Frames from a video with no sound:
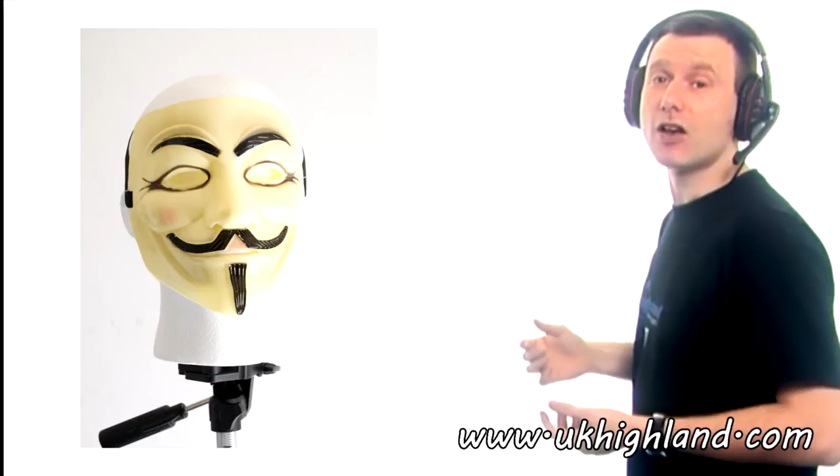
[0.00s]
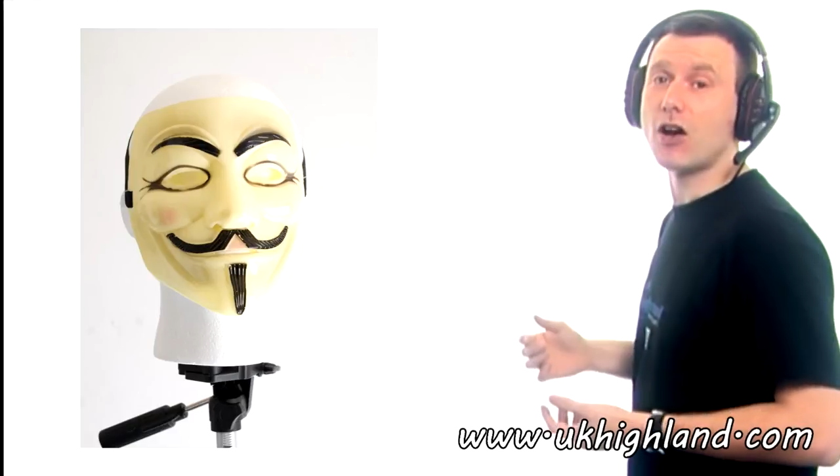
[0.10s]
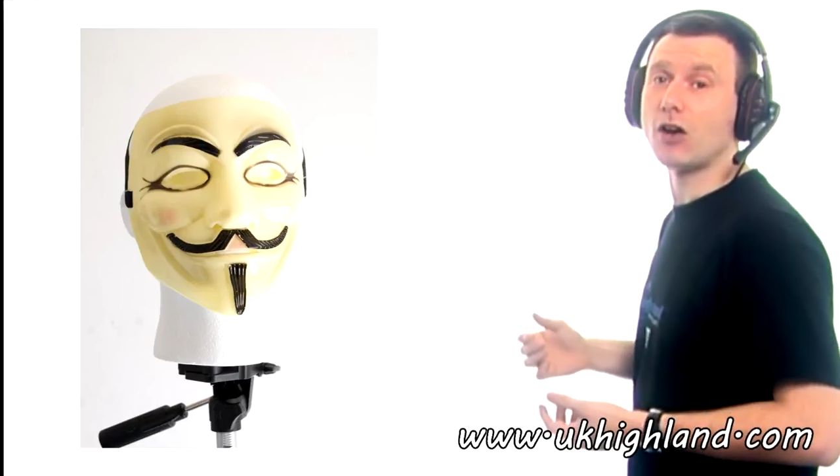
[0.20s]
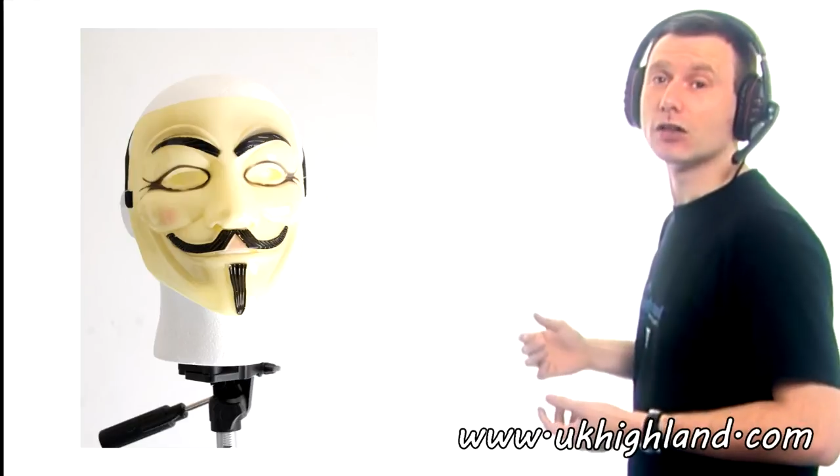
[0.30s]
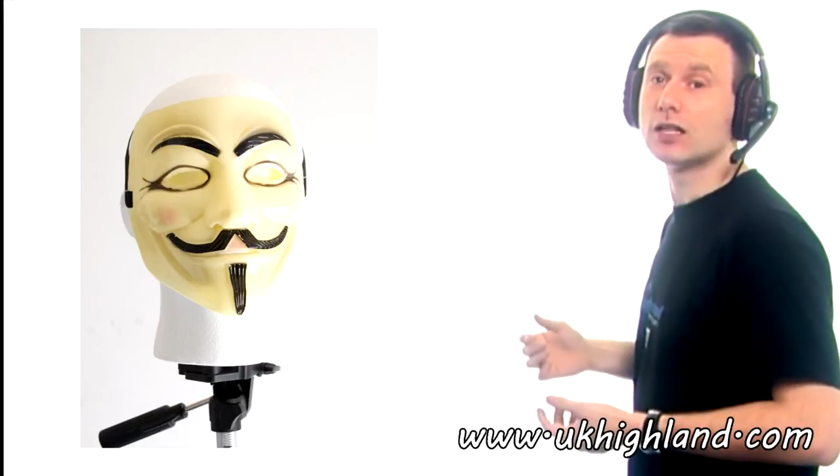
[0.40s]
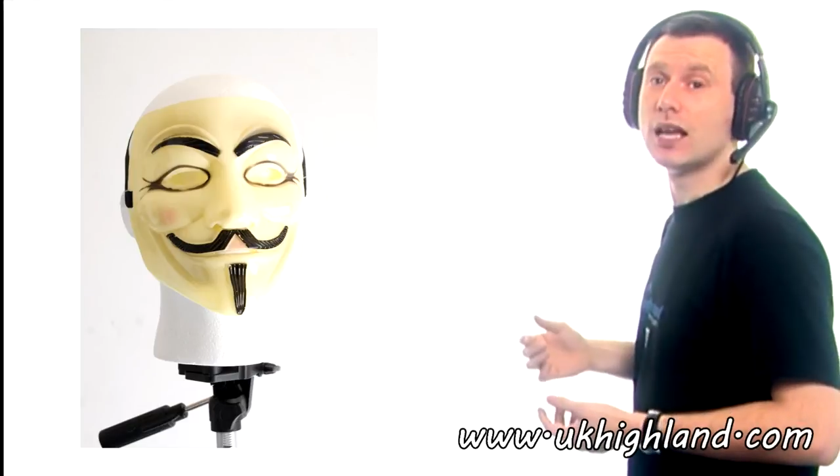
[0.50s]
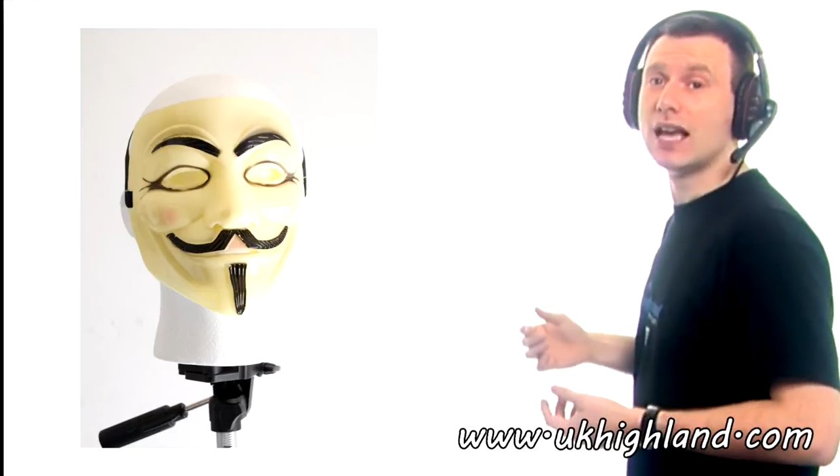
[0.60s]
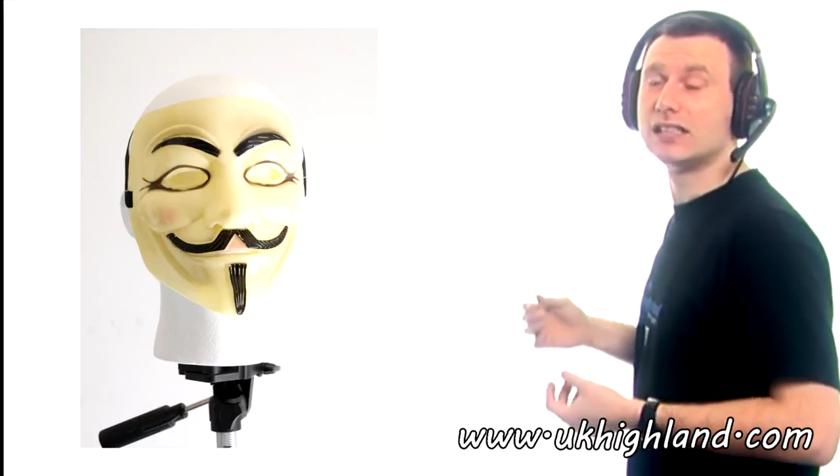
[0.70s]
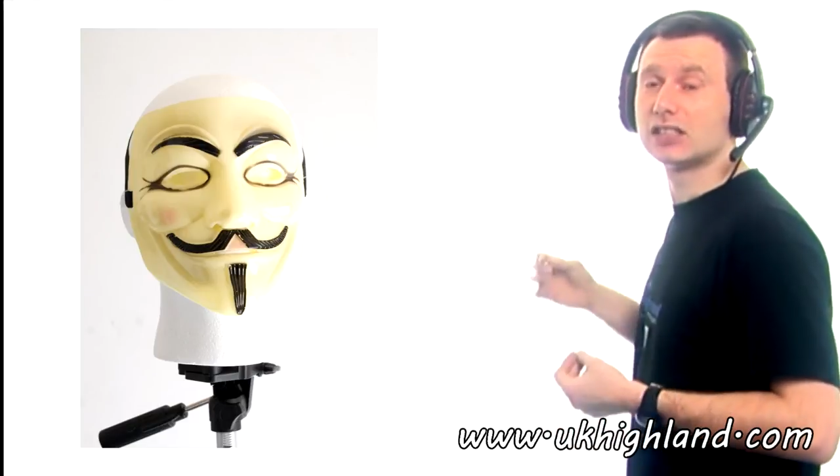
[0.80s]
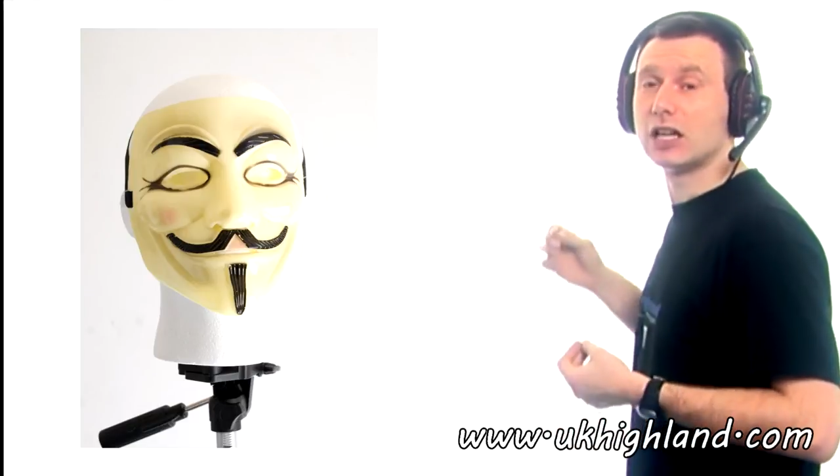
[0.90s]
card
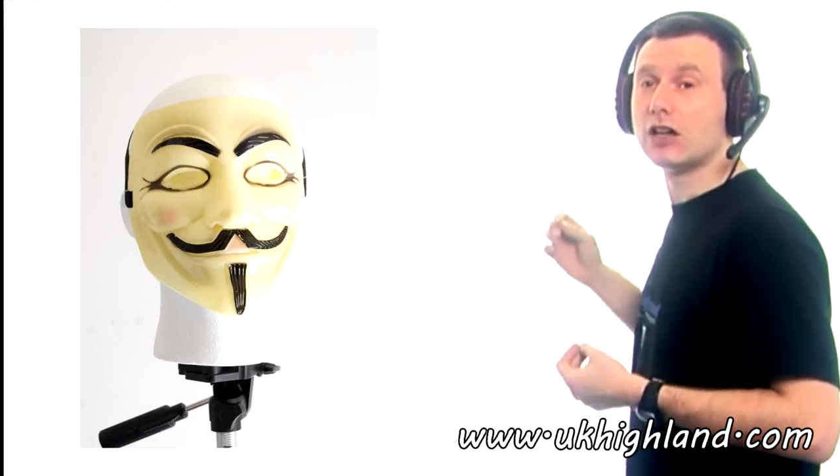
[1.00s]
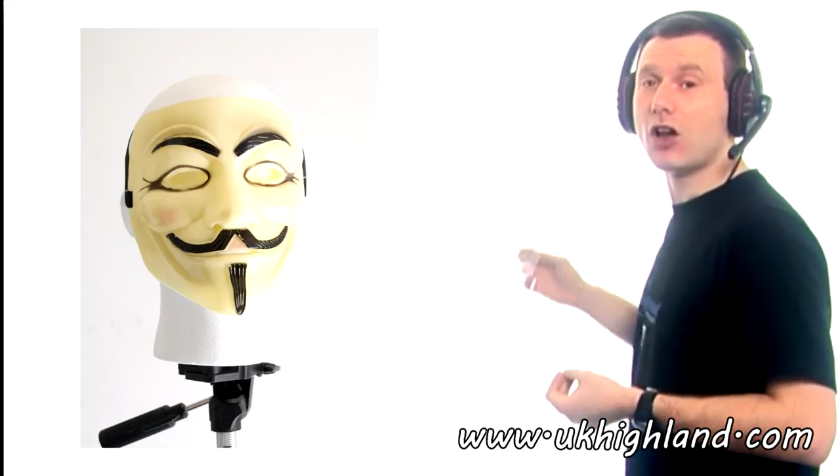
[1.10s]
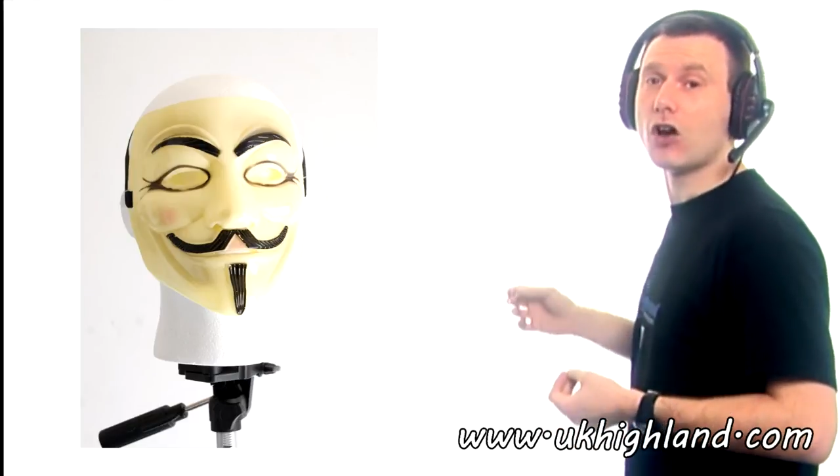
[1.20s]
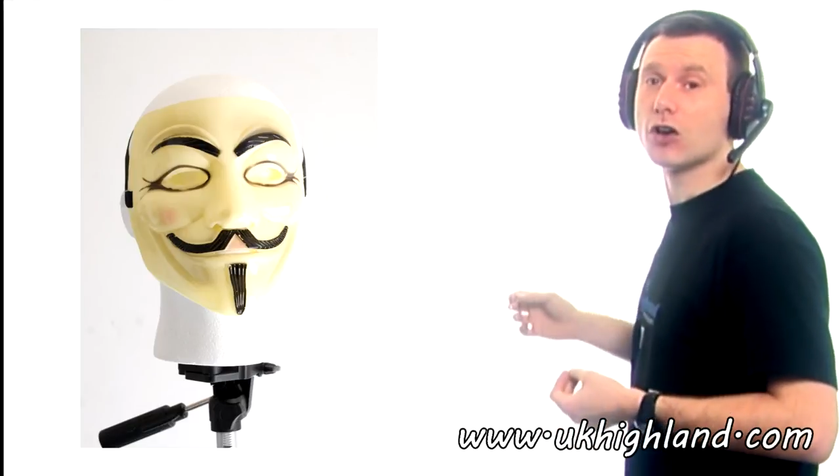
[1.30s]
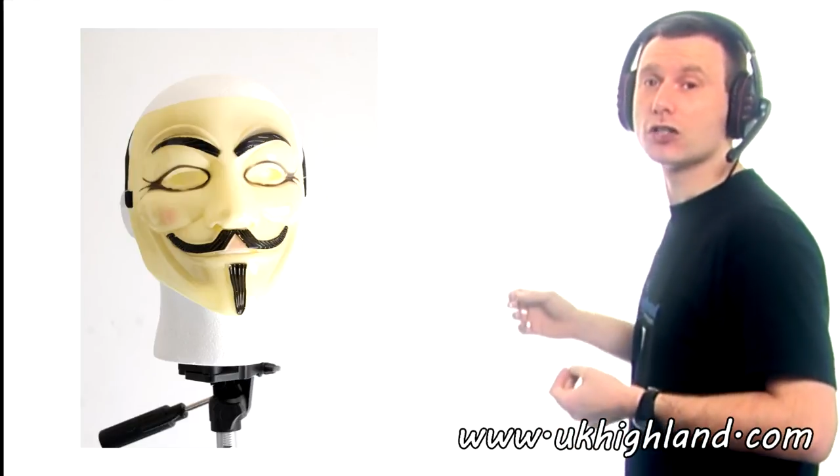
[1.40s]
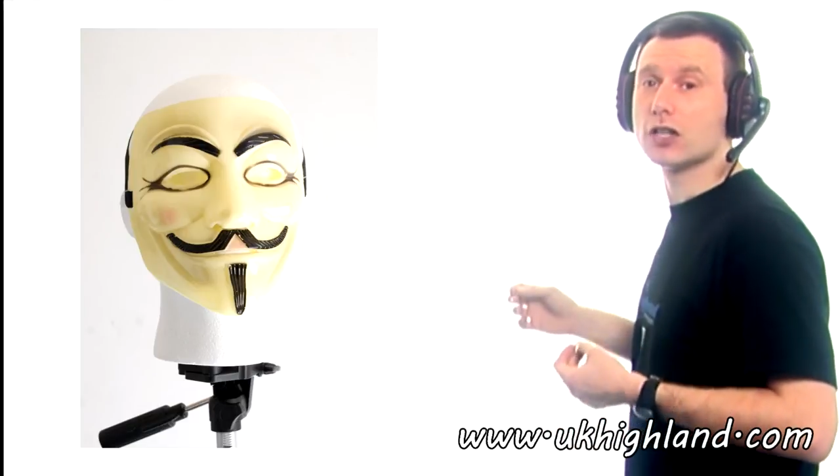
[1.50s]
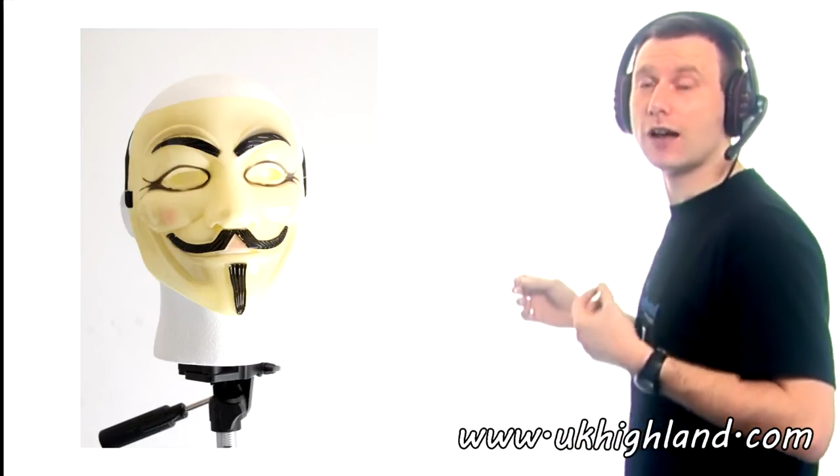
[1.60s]
has allowed